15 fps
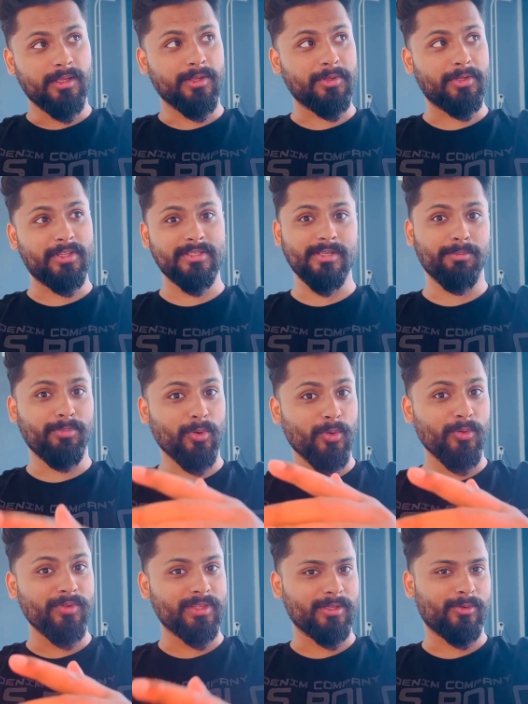He's a bro
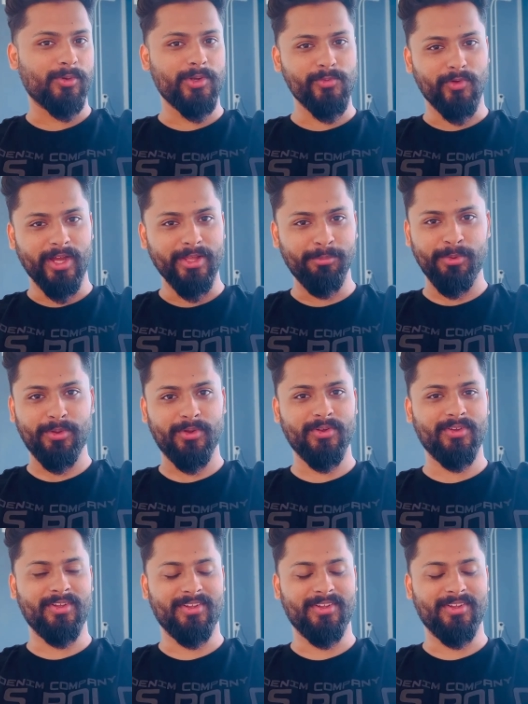with a good vibe, you know.